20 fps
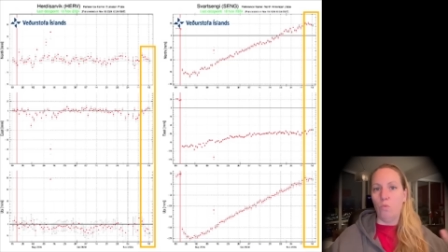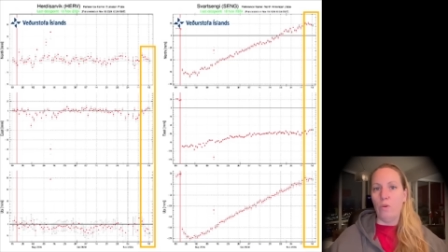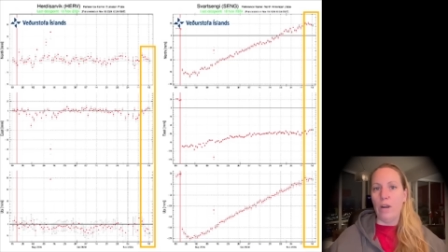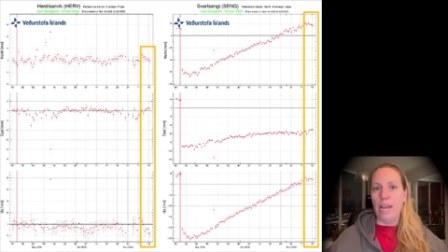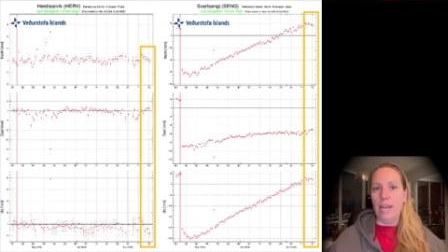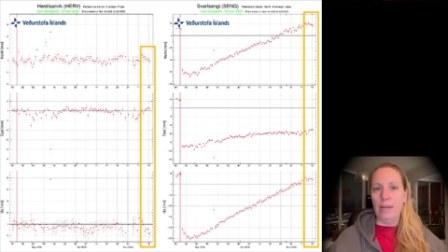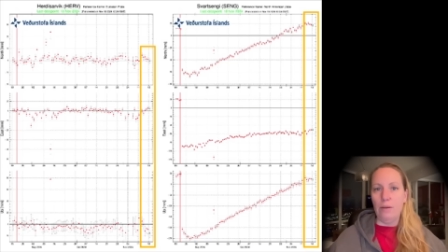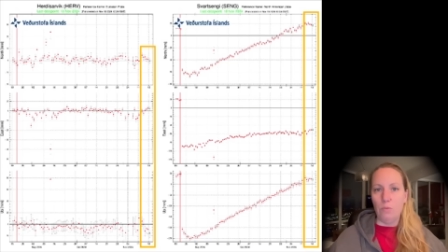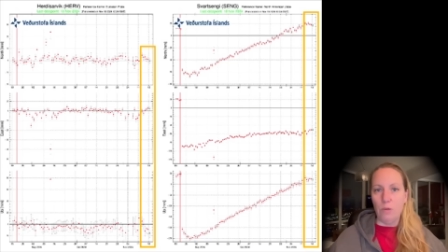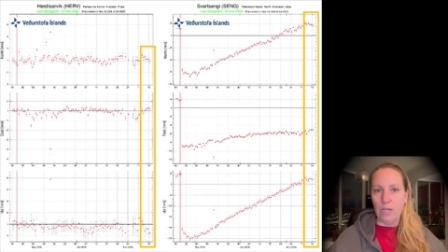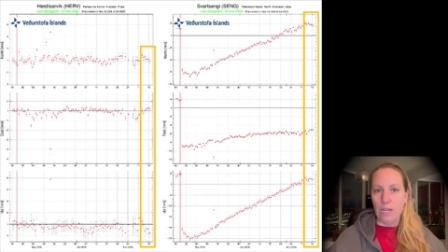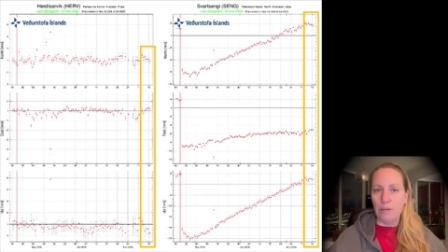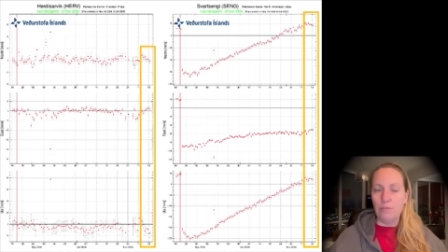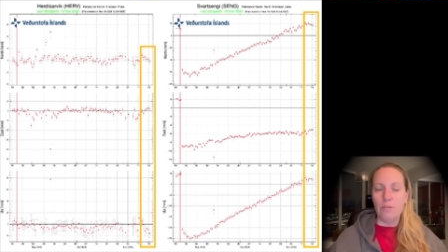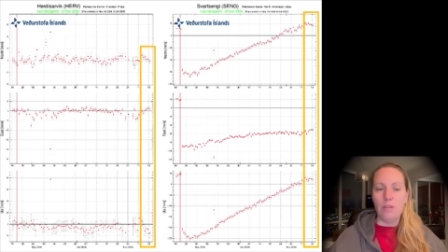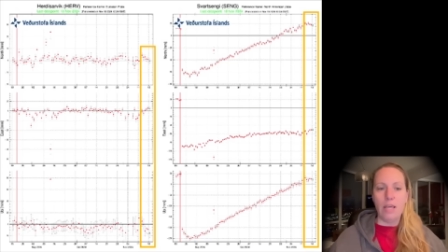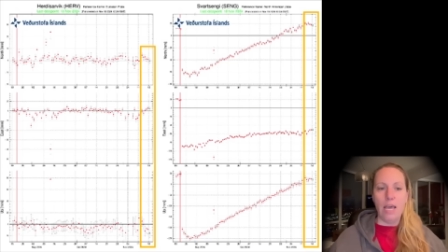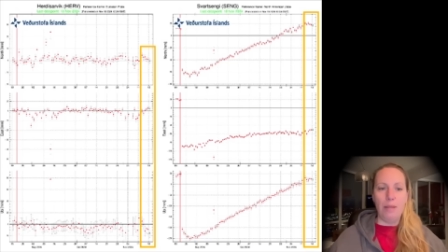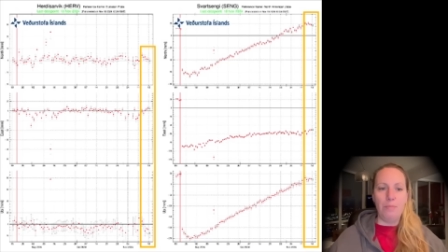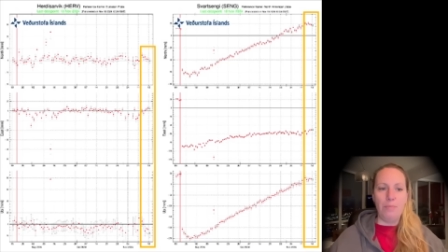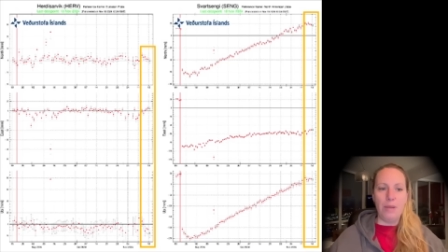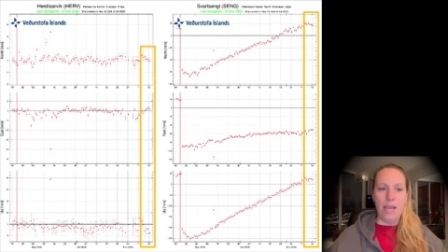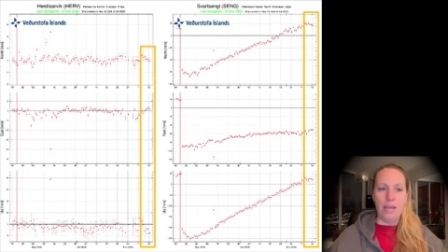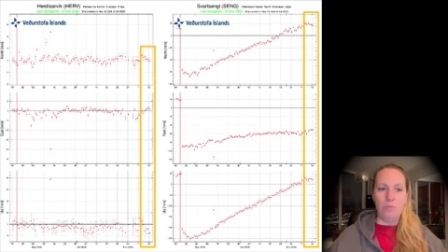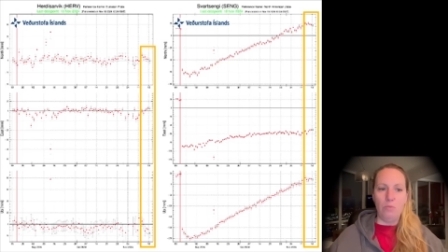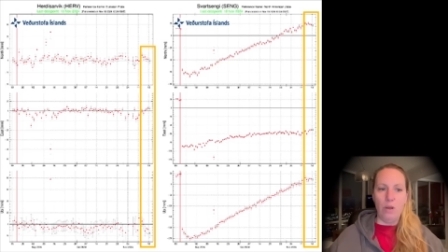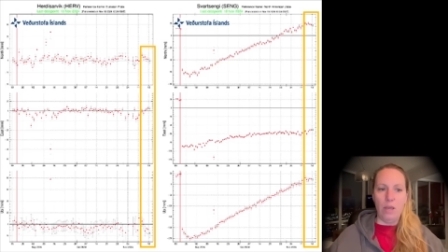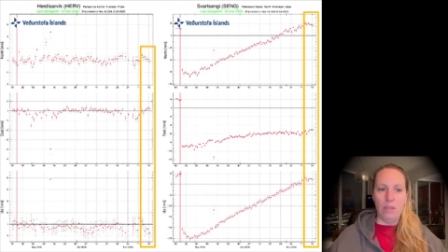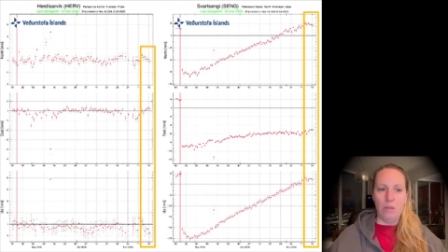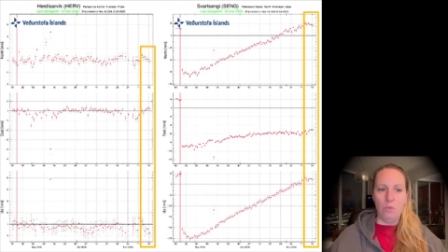rain, whatever that
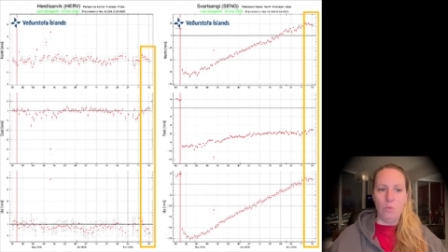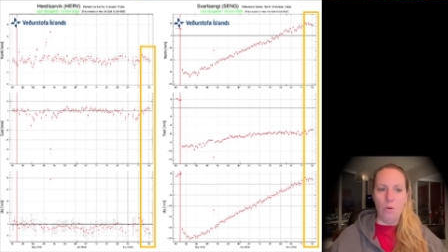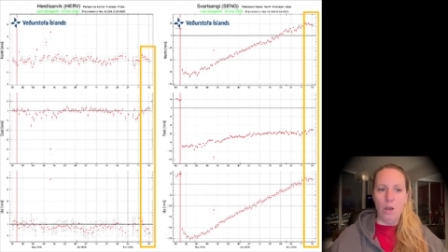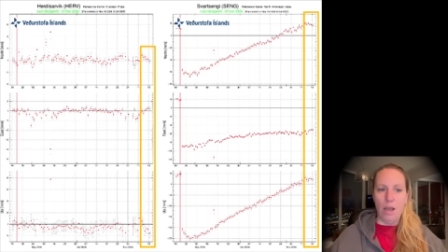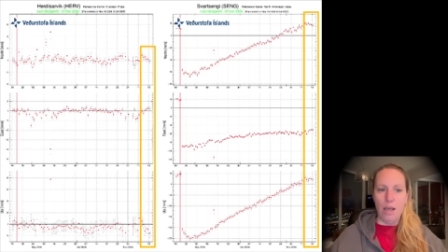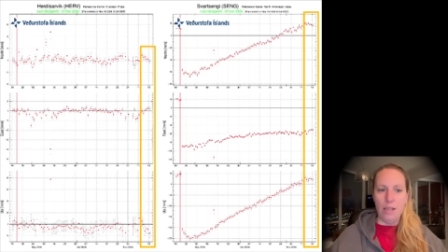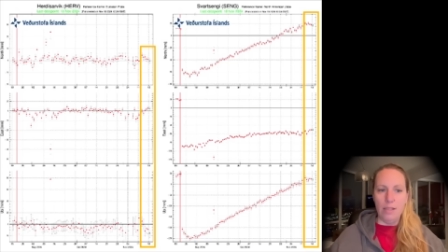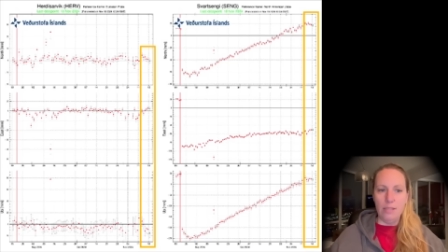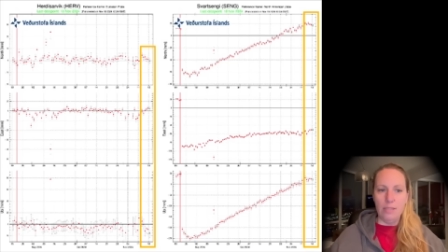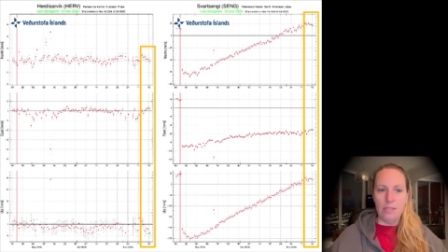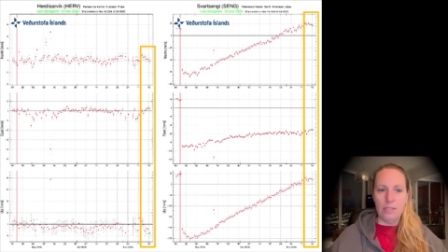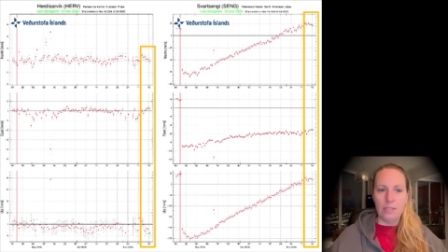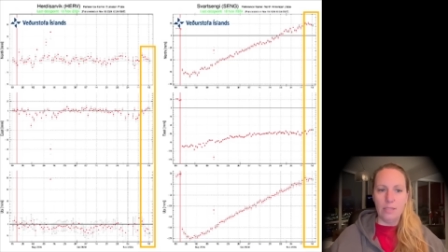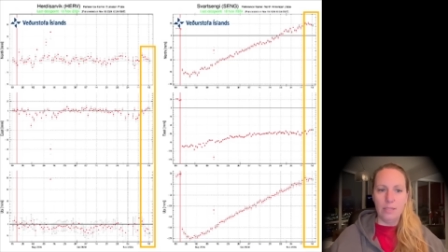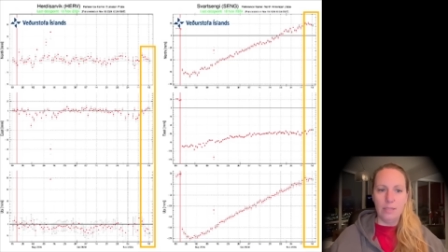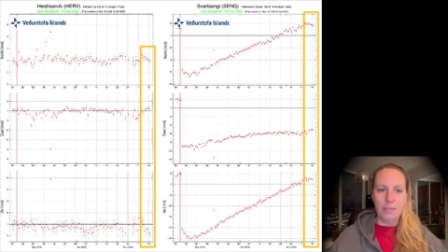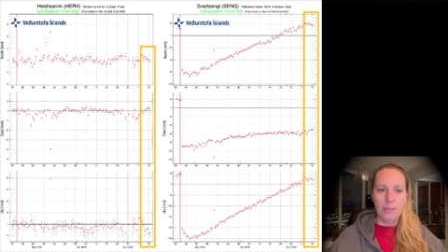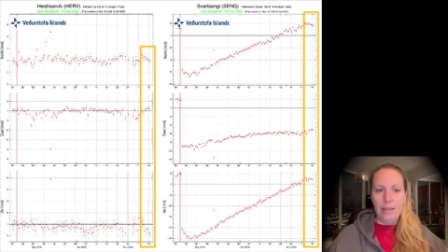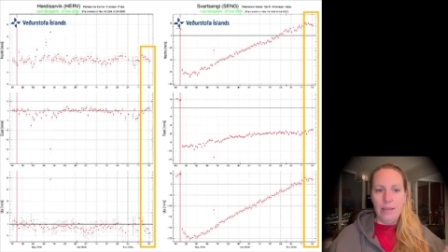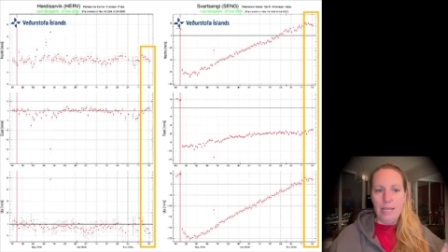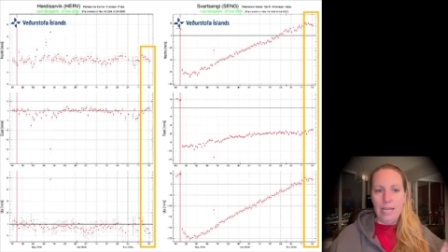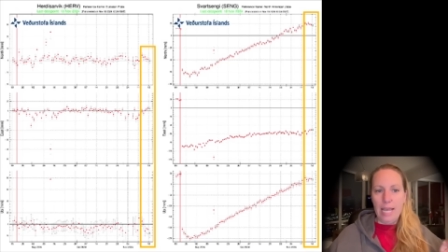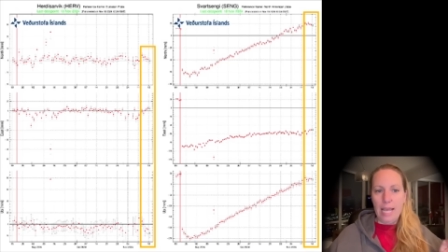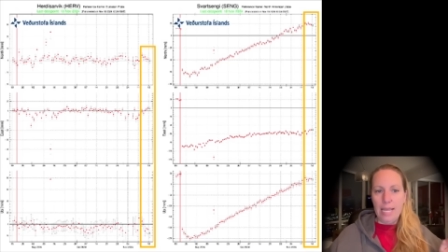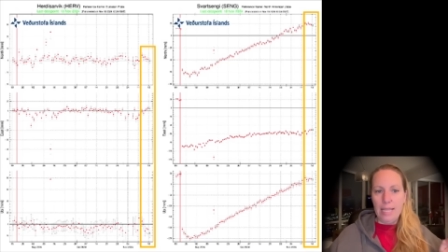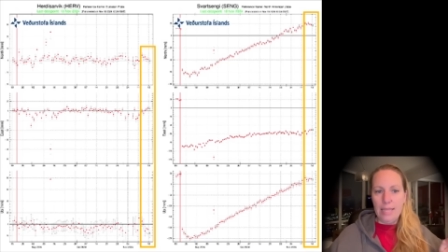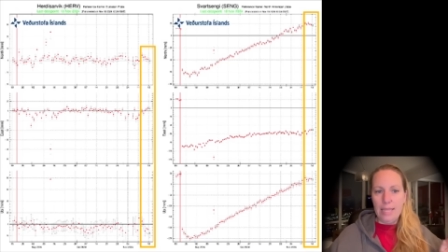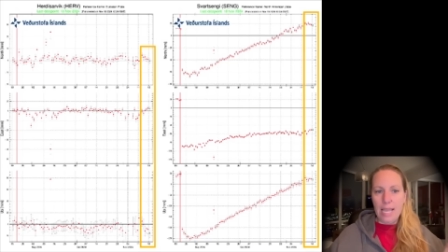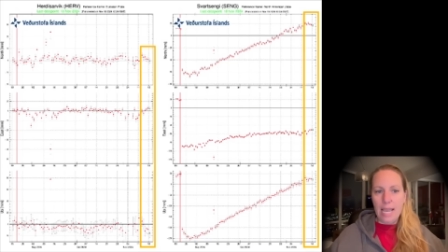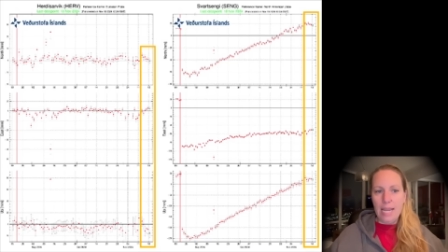bad weather was.
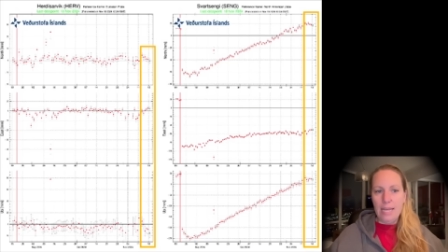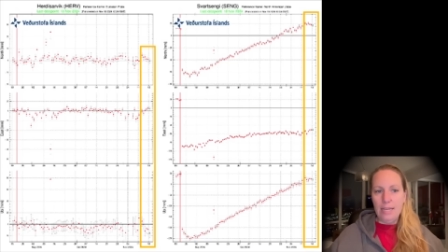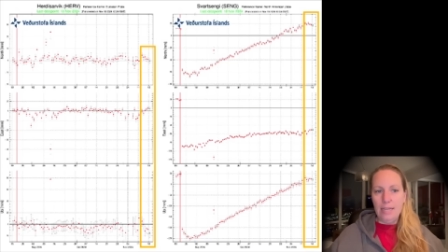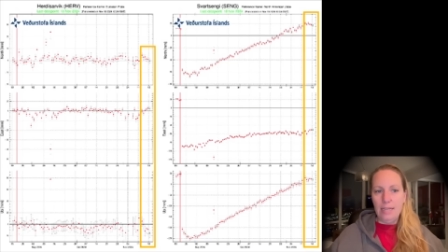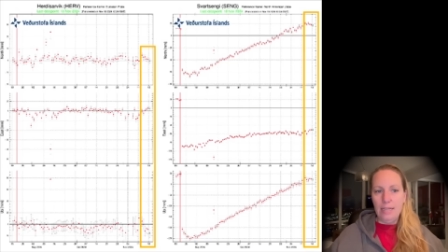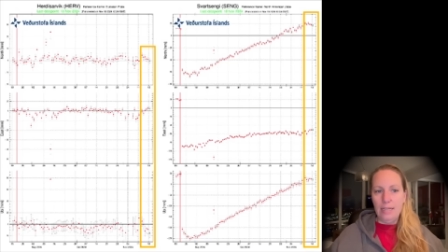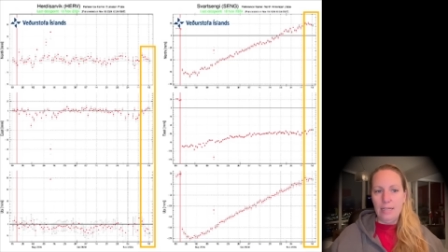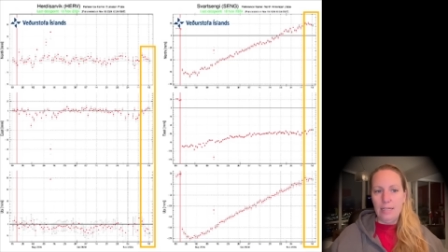And then